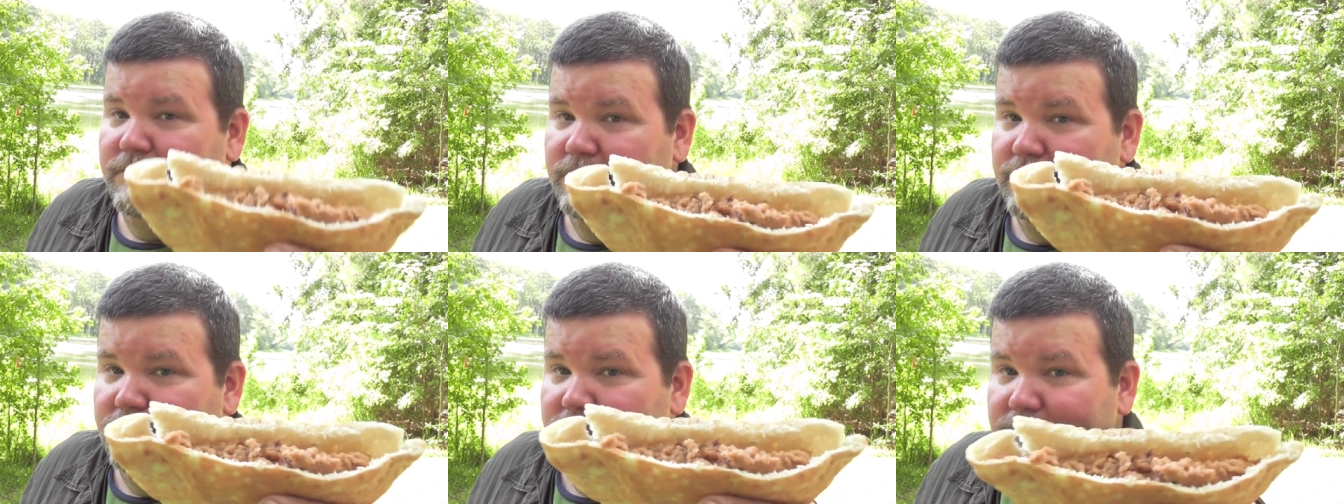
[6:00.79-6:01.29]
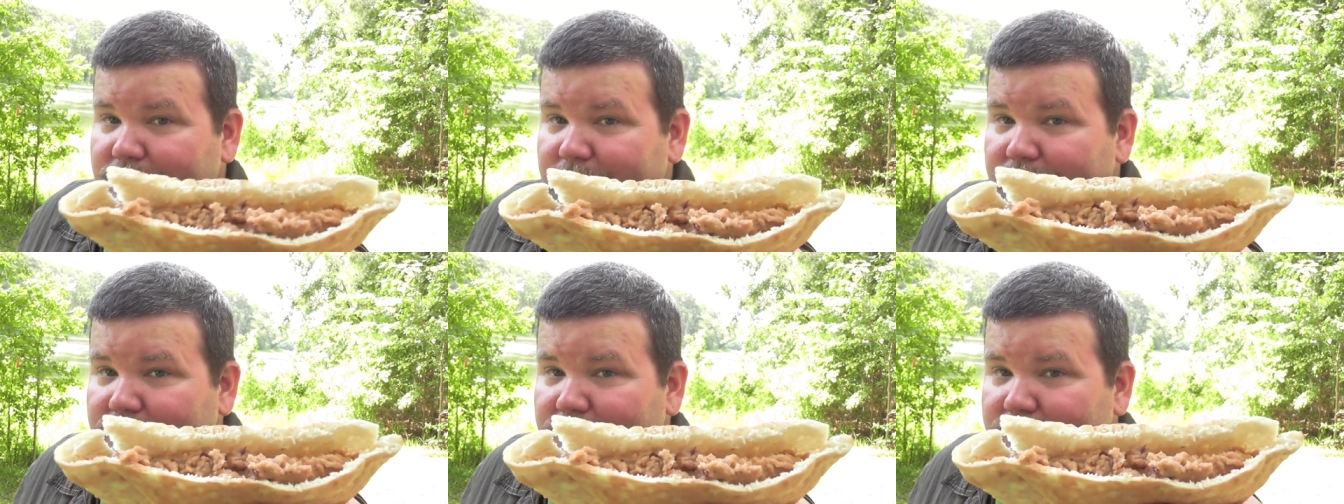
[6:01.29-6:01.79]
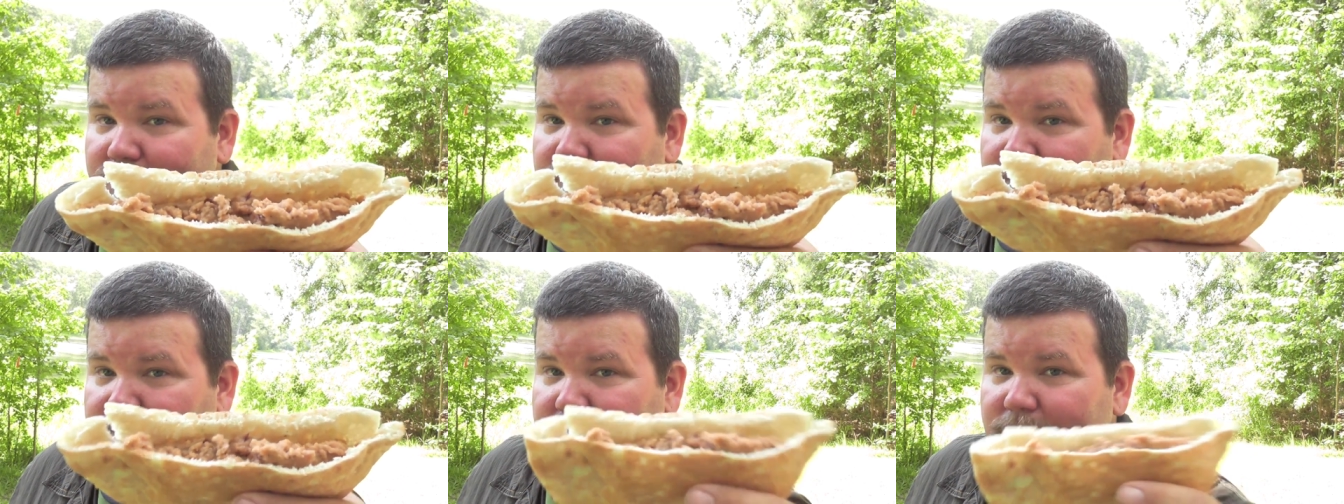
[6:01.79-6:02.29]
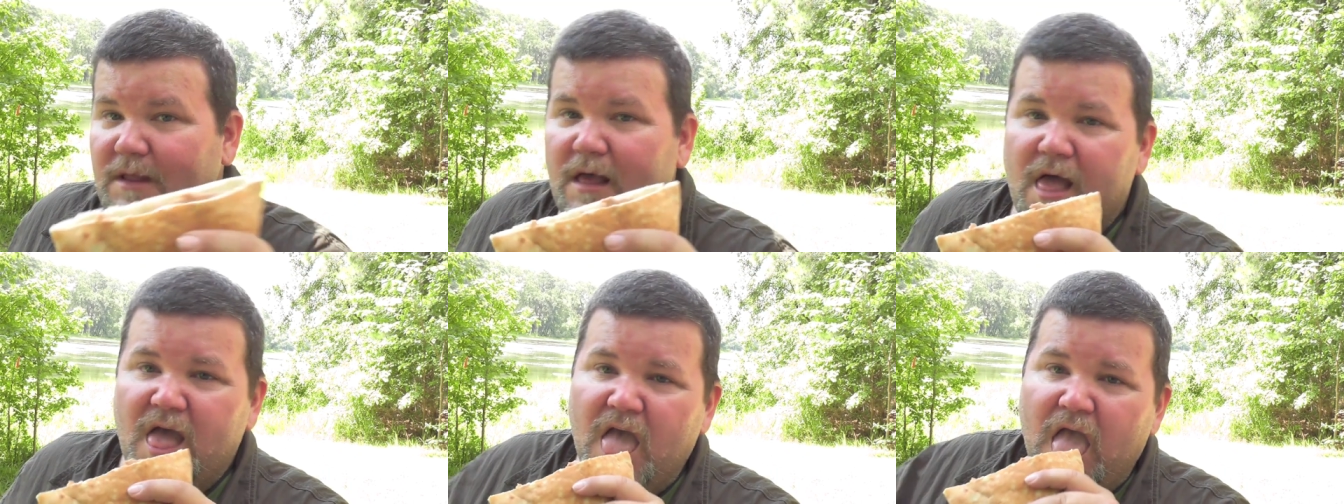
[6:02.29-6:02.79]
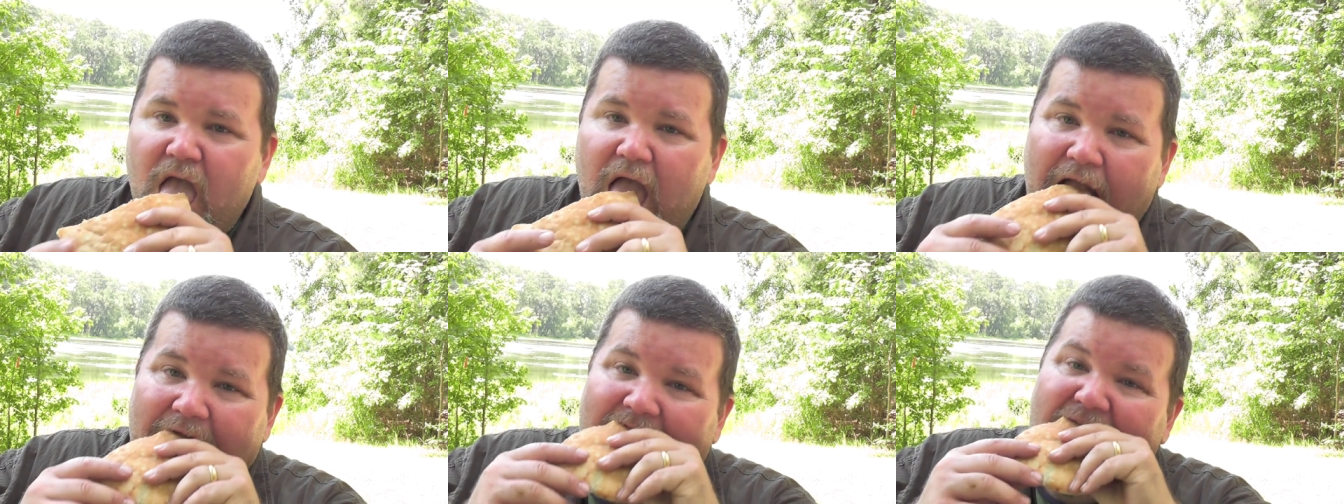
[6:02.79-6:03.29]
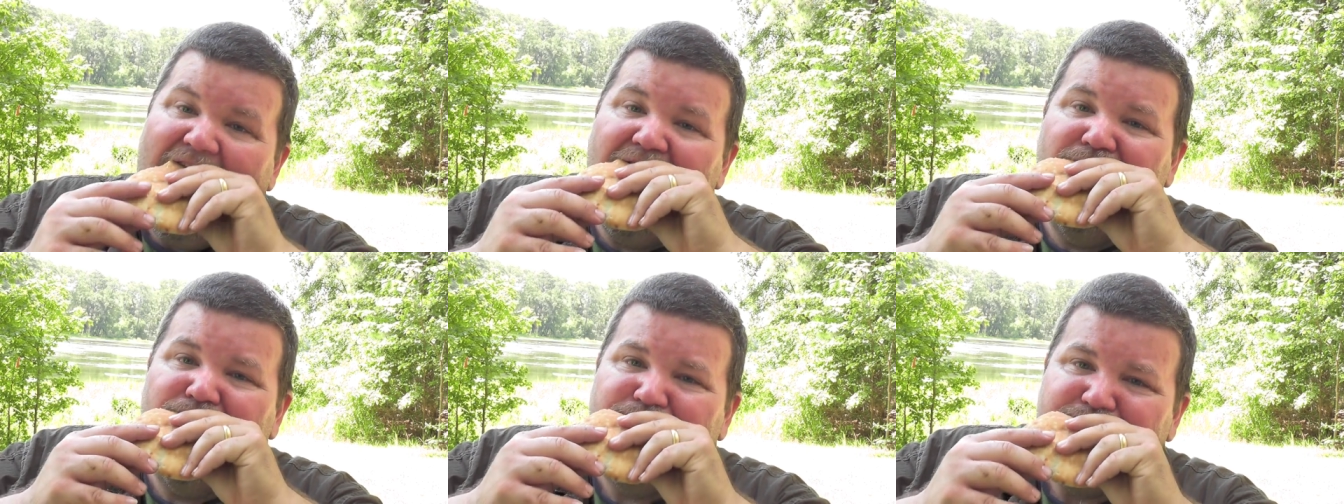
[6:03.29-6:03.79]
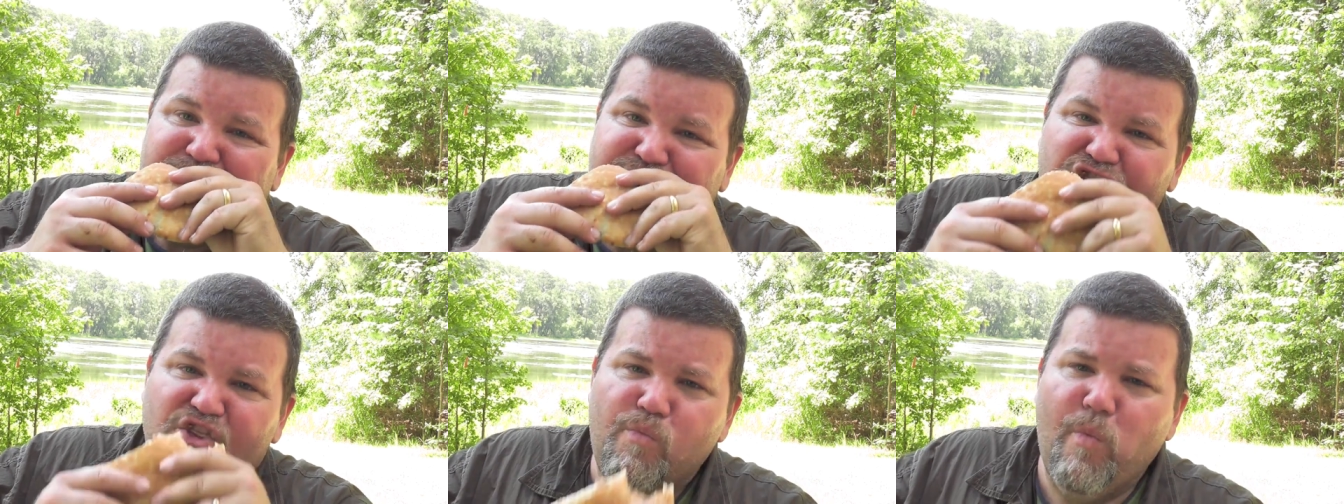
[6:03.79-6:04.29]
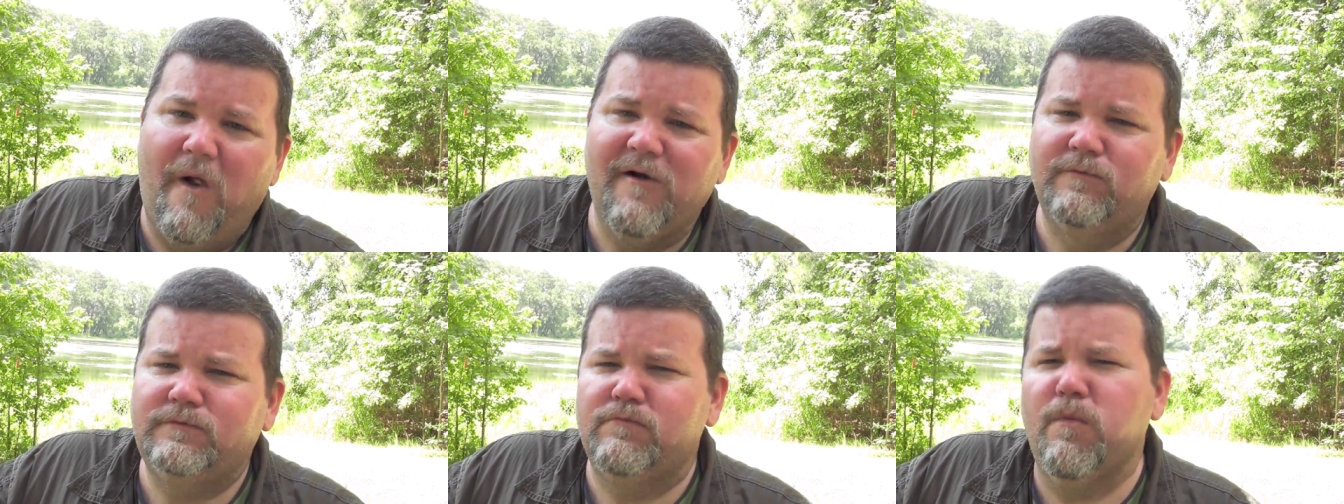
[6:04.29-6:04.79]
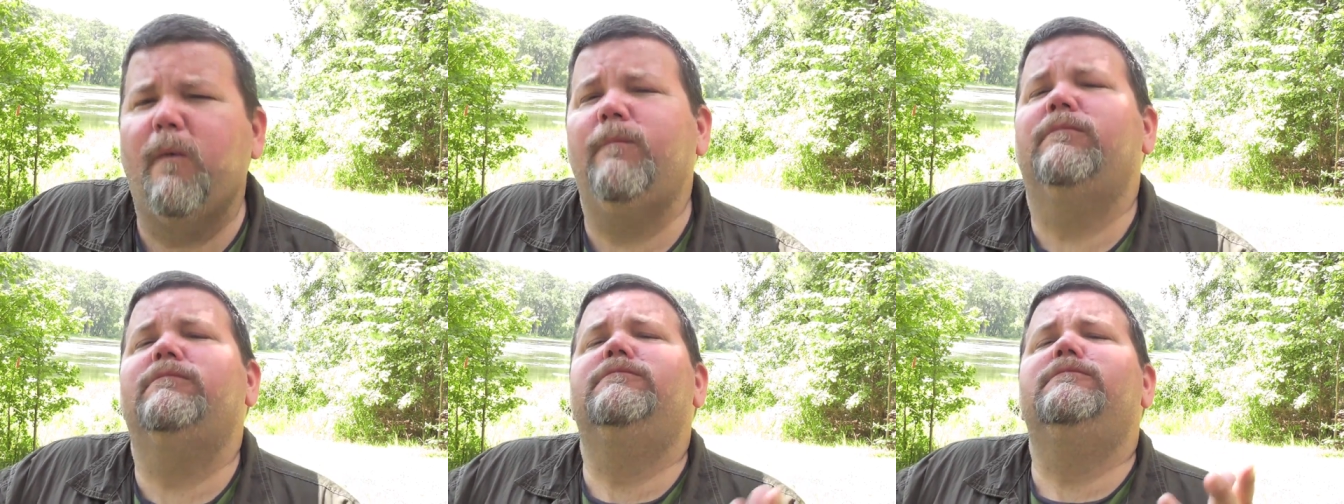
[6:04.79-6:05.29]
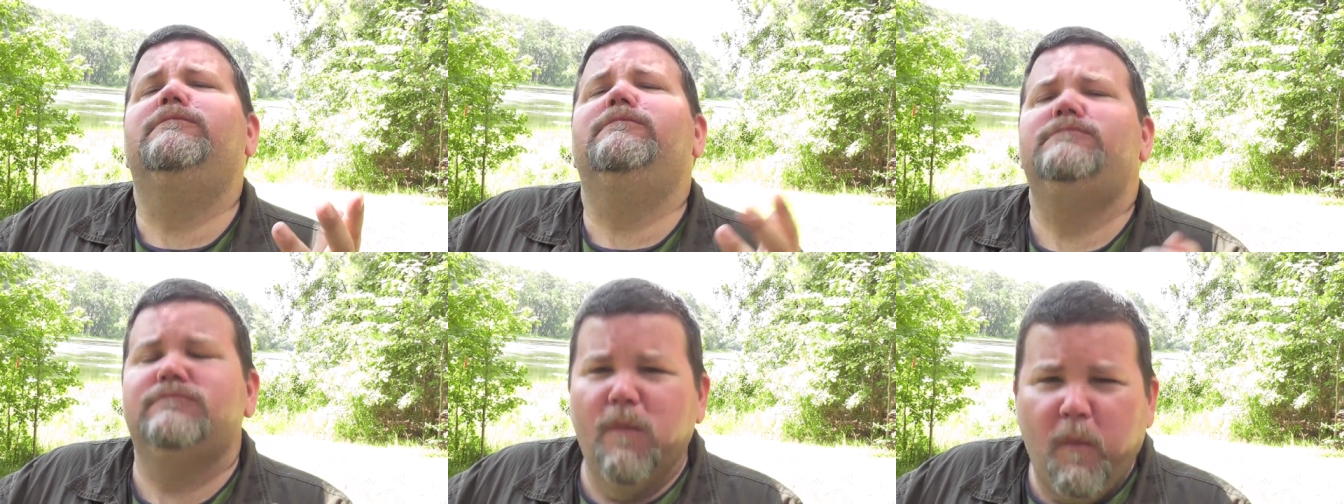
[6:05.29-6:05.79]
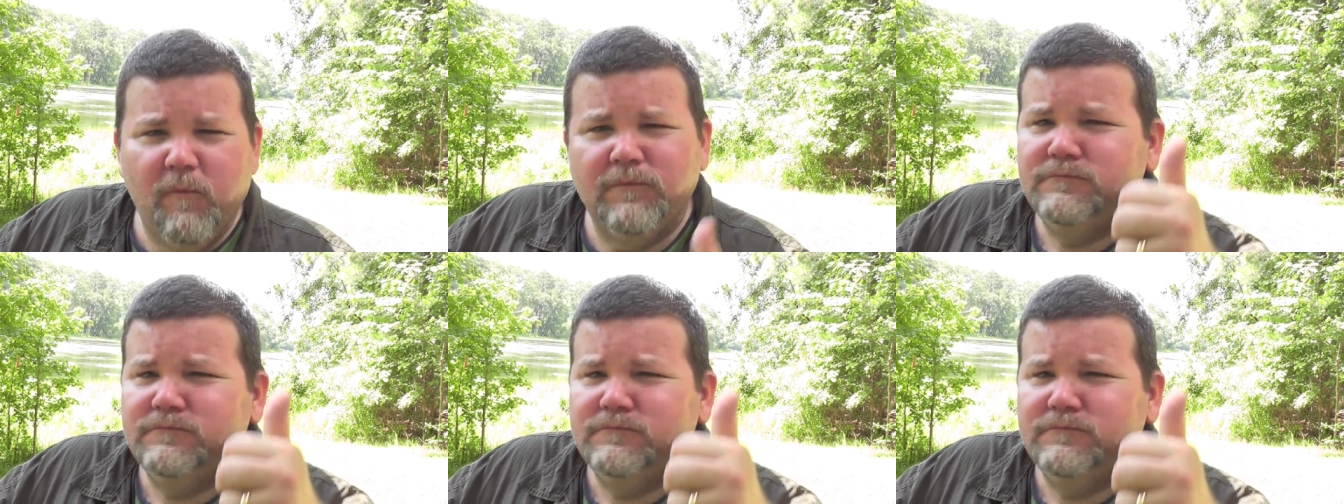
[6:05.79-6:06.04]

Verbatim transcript: A savory trail tuna sandwich equals unadulterated trail joy.